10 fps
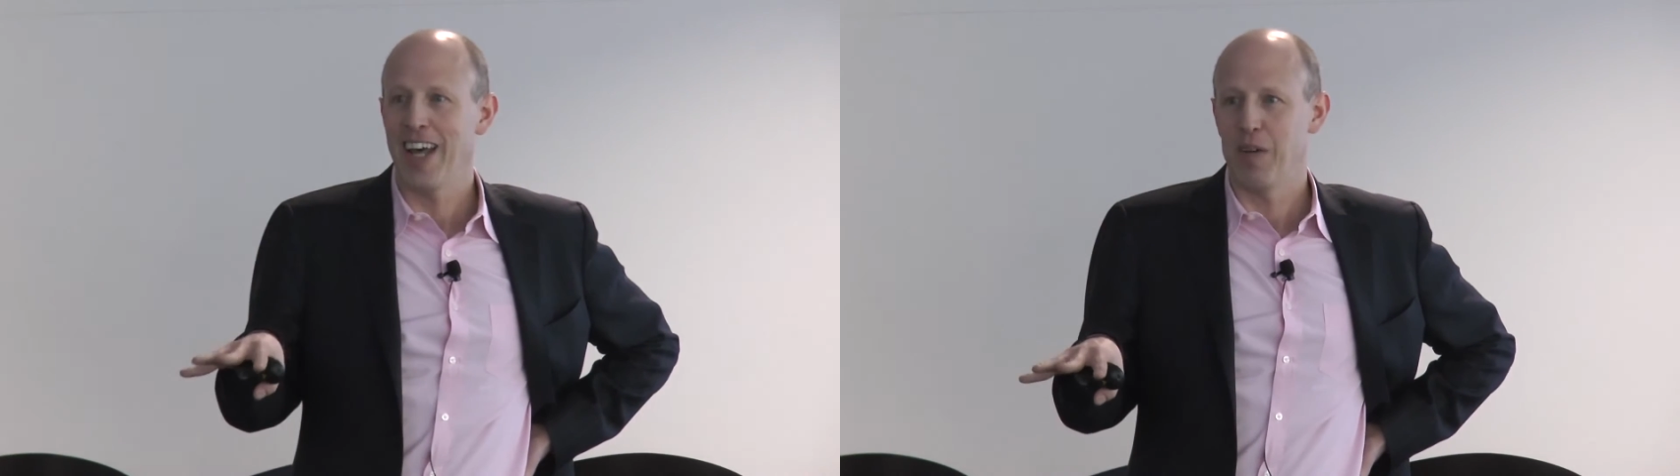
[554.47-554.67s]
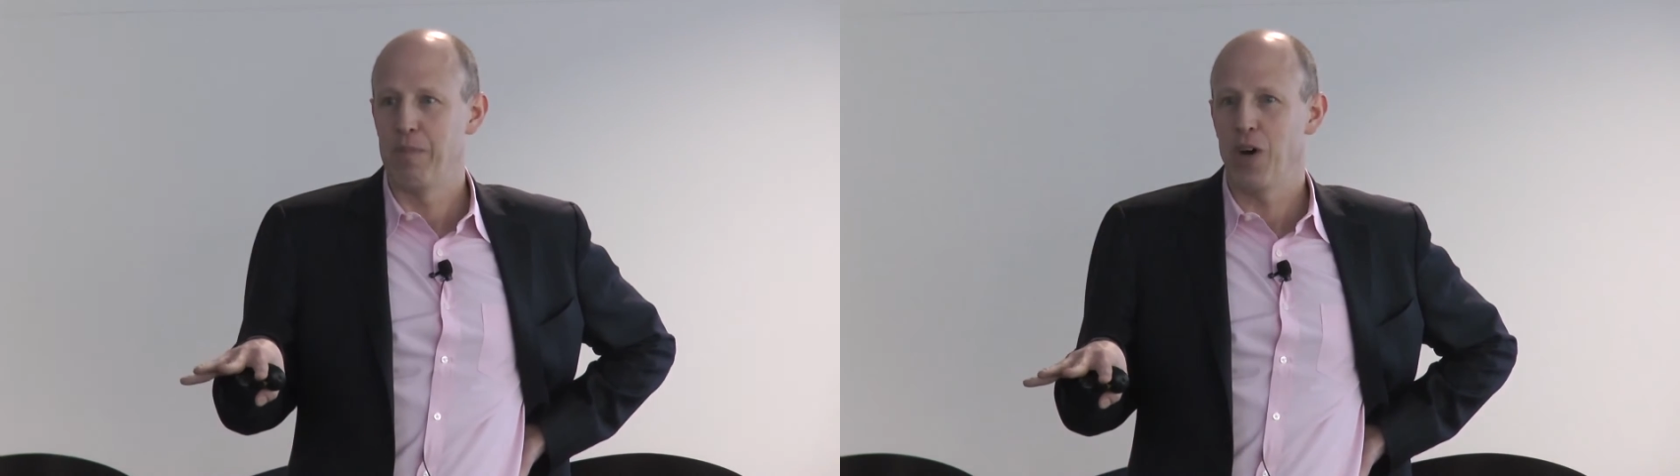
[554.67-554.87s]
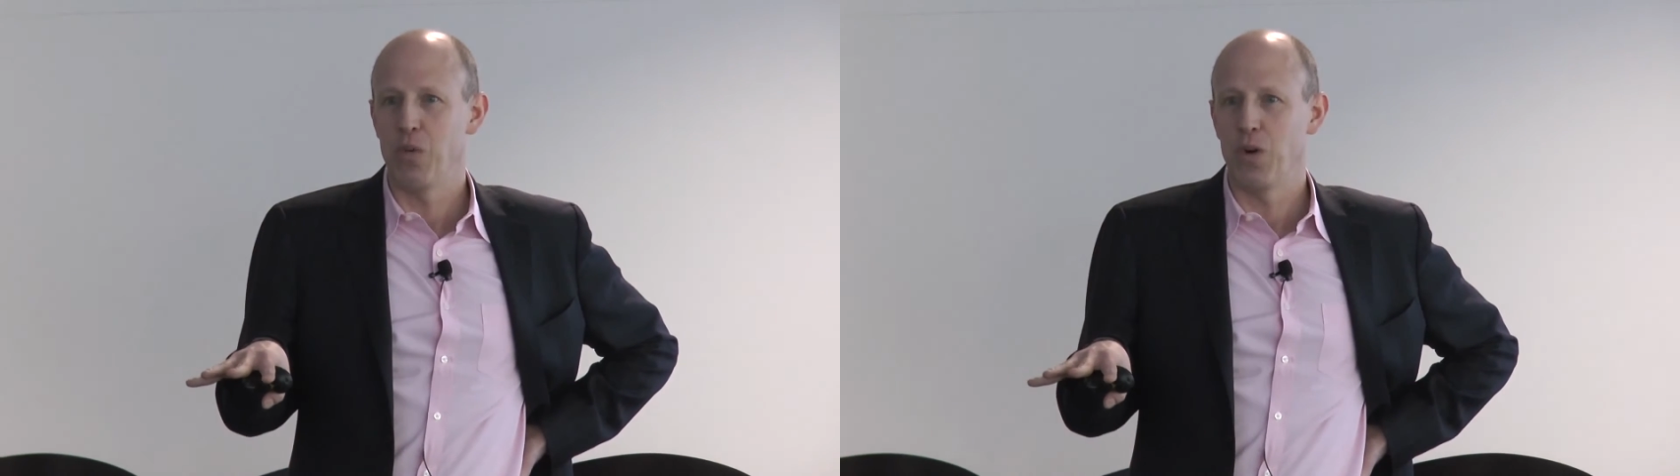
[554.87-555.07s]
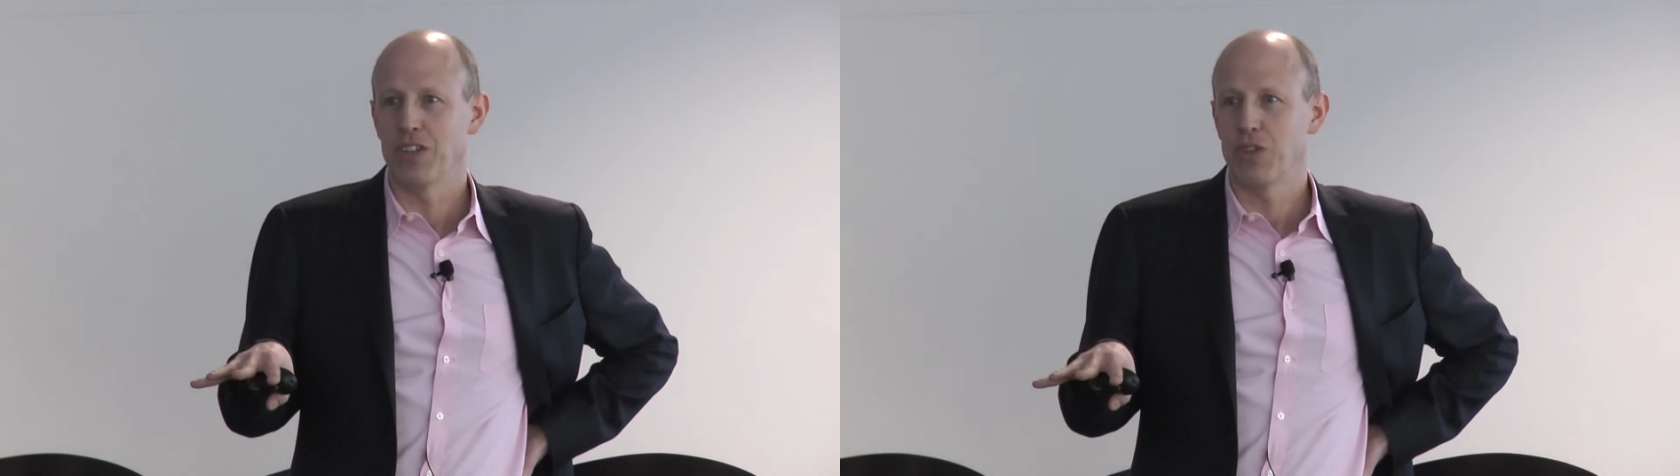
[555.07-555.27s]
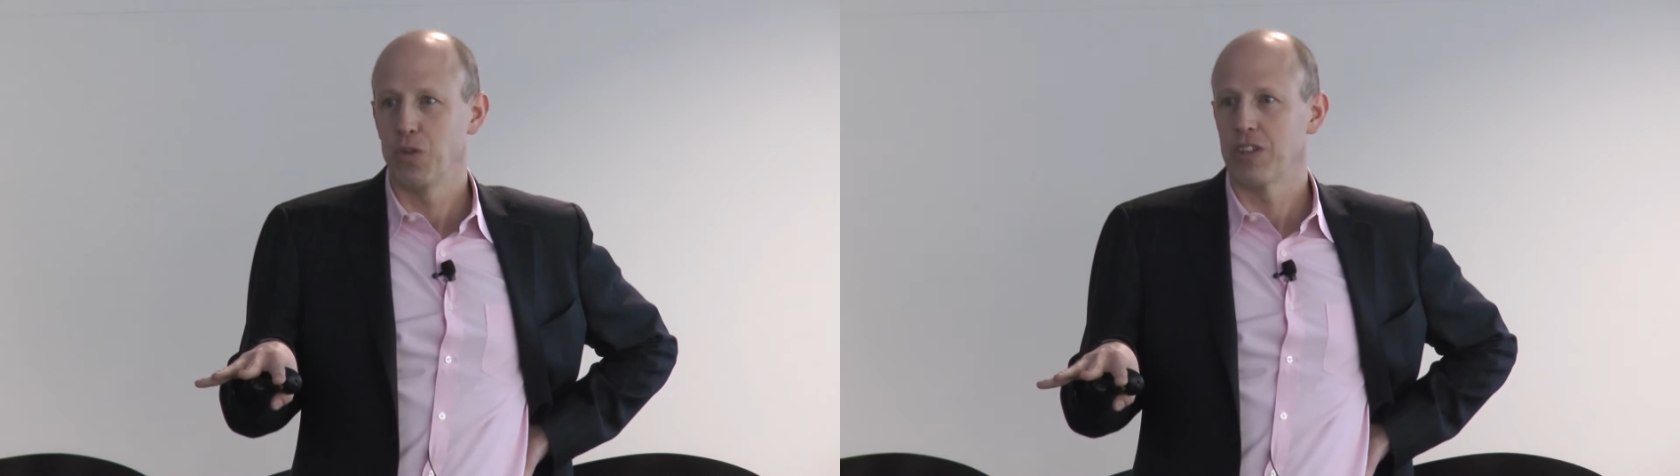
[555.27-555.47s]
about one
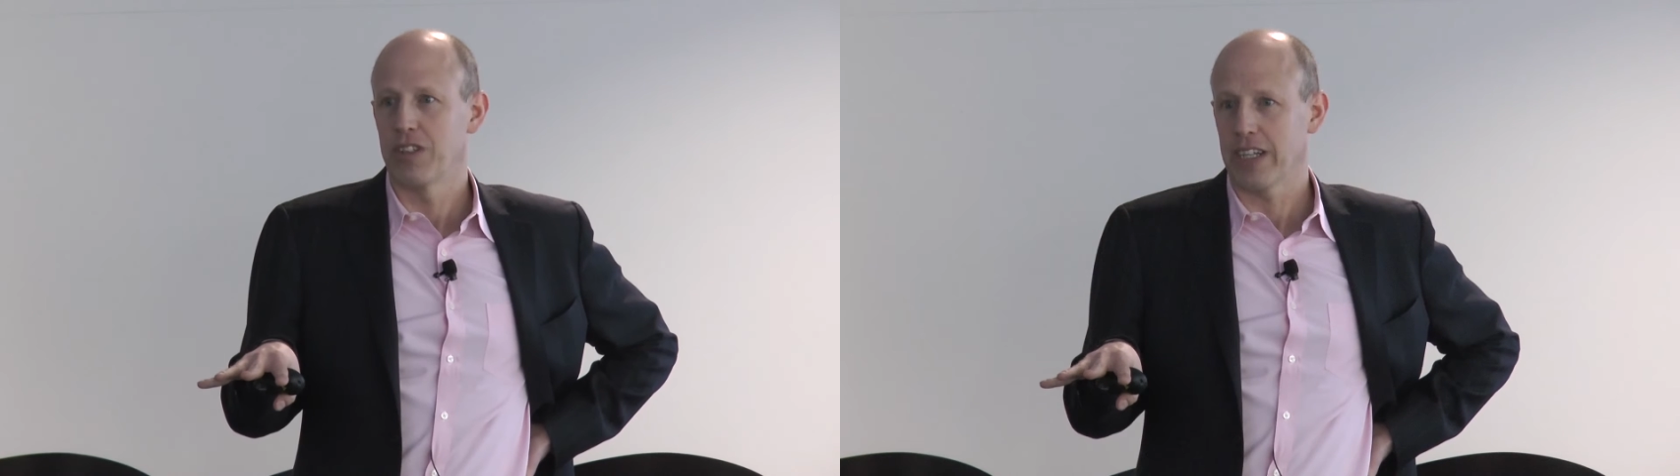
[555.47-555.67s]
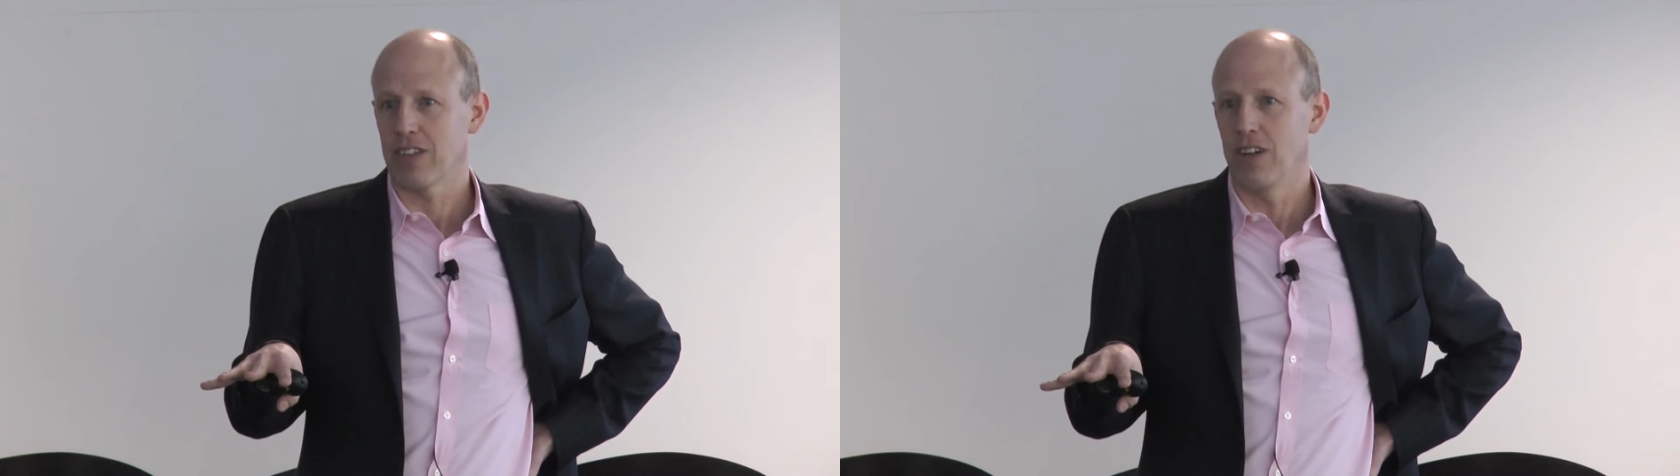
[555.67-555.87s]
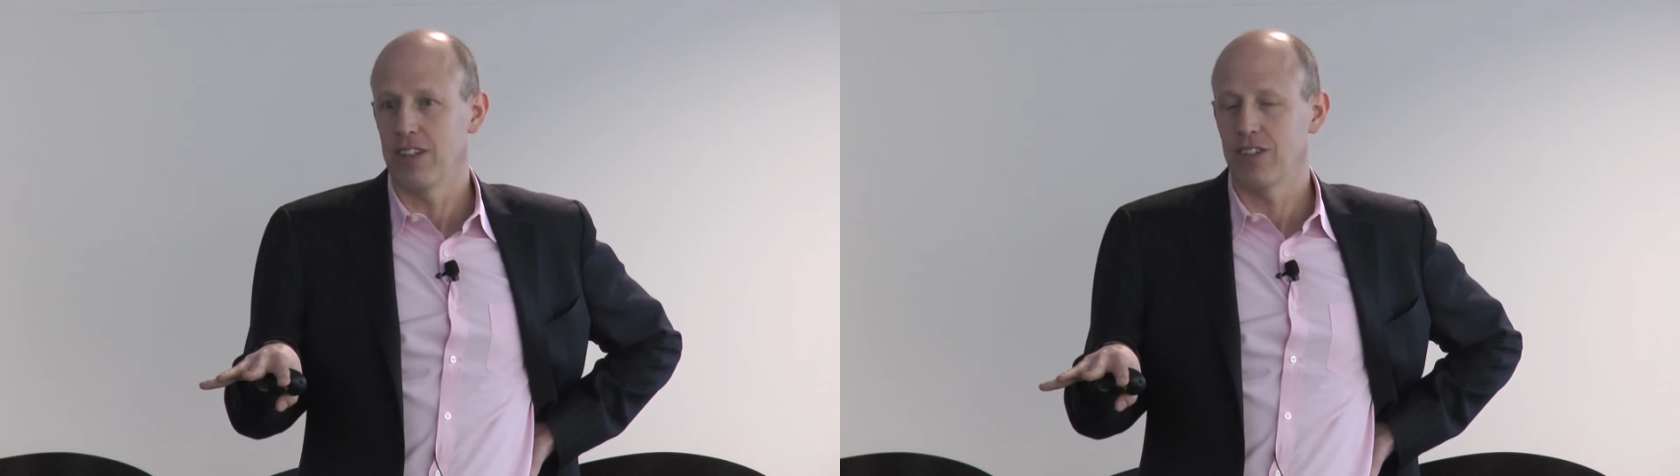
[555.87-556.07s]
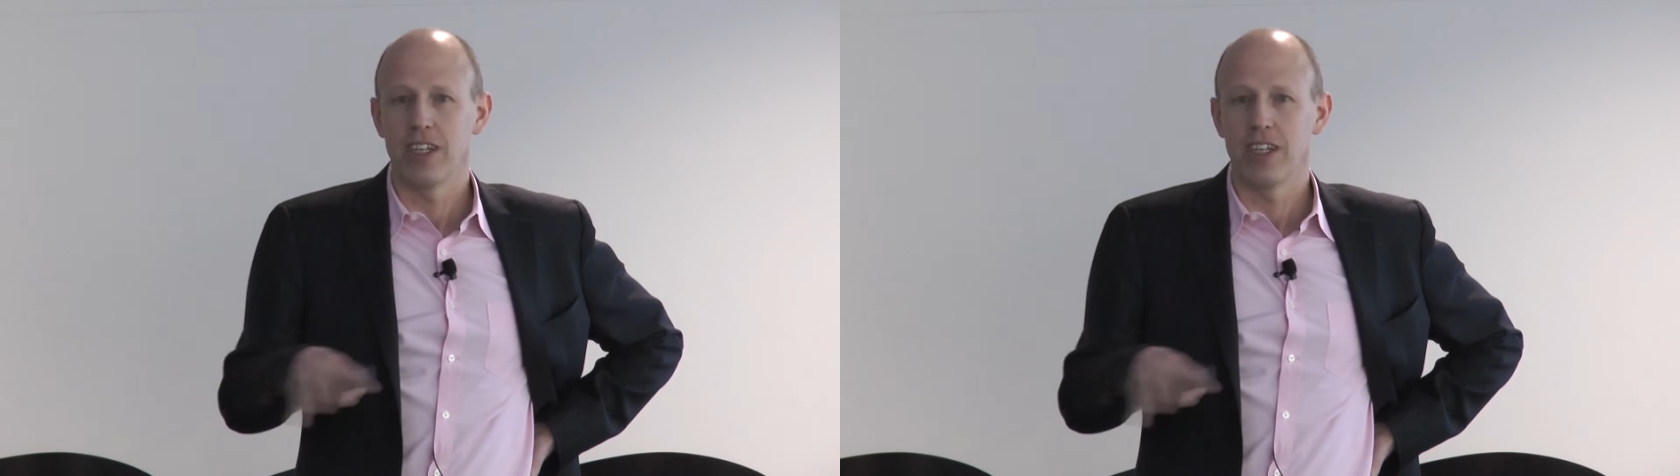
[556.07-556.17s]
tool or technology.